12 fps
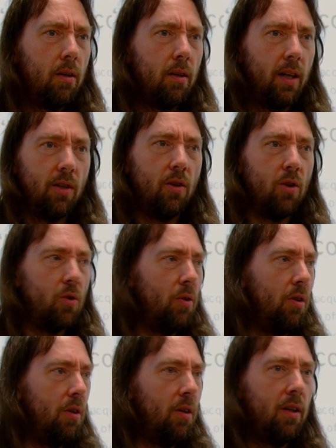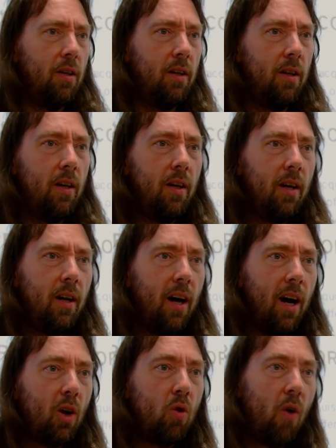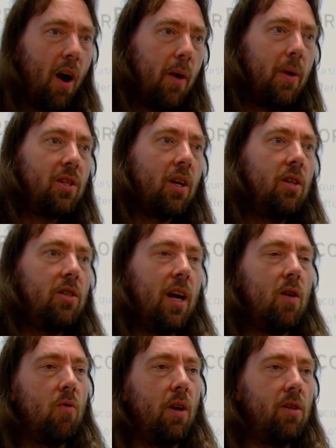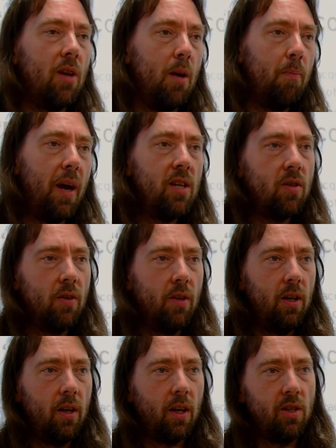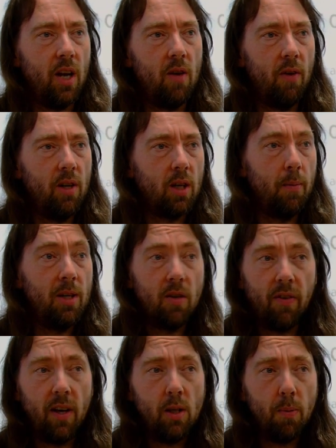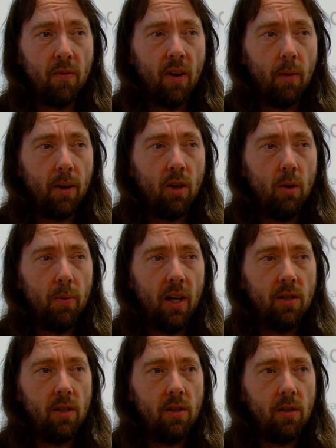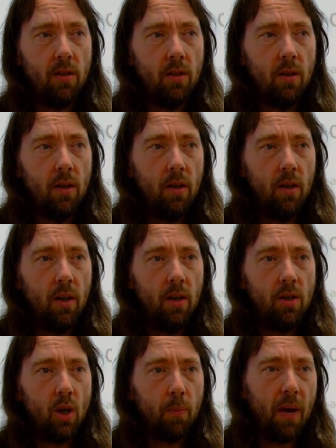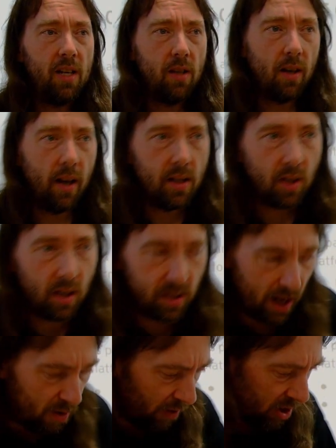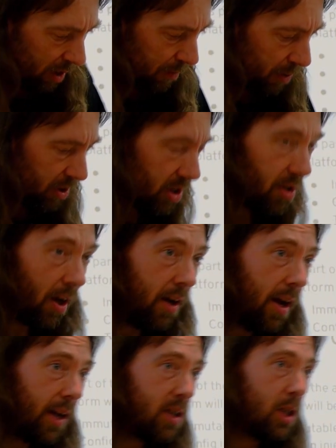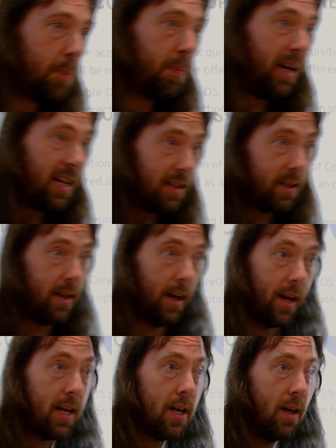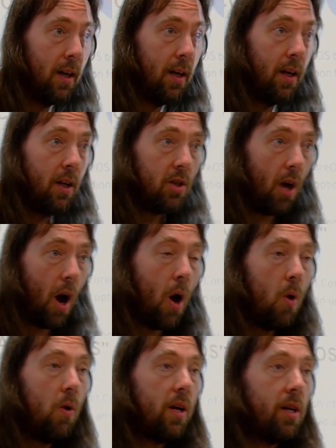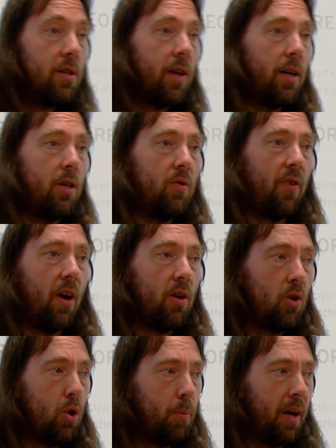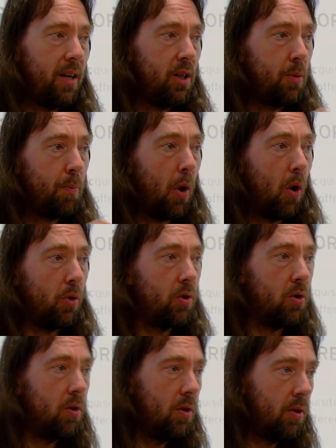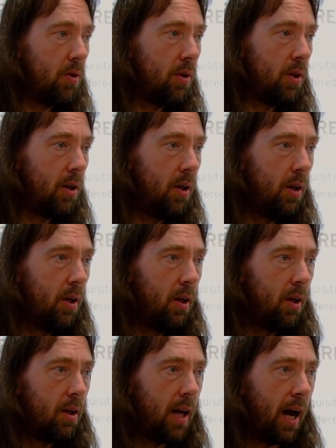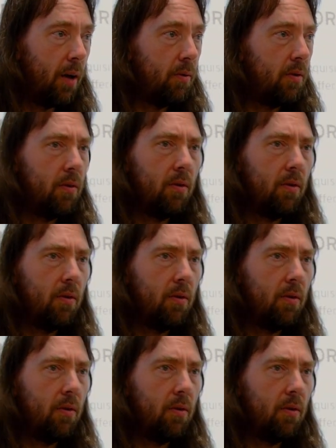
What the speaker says: That's unusual. Cryo is a container runtime based on the container runtime interface provided by Kubernetes. So basically it's a container runtime that was designed explicitly to only satisfy Kubernetes pods. Now,